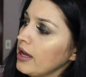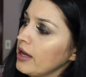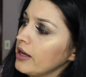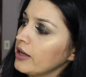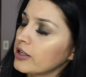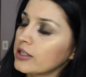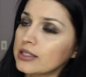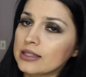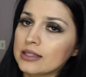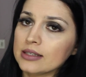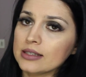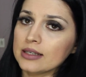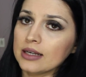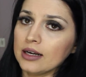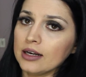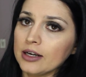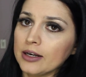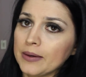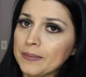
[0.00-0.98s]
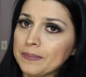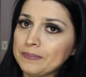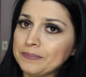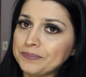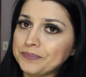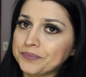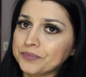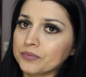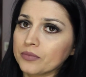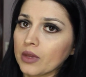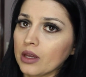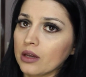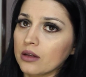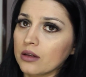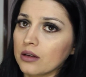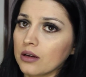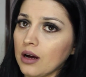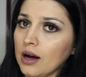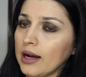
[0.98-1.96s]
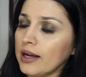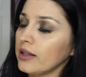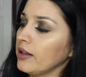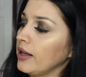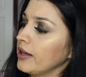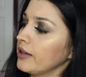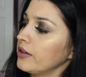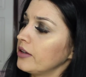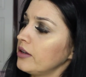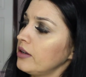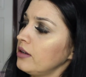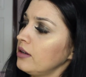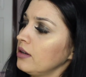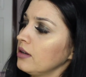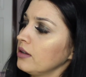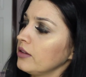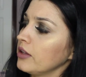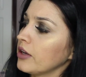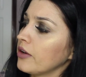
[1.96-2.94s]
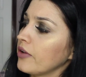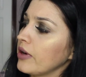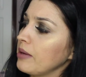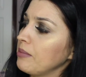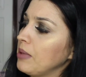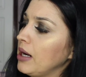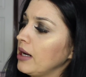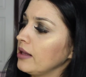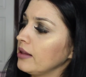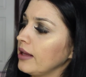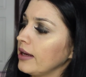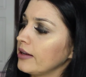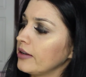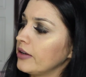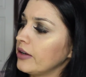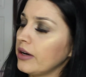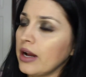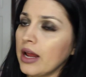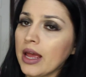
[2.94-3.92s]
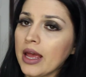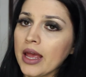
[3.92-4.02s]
Here's the highlighter, the cream highlighter,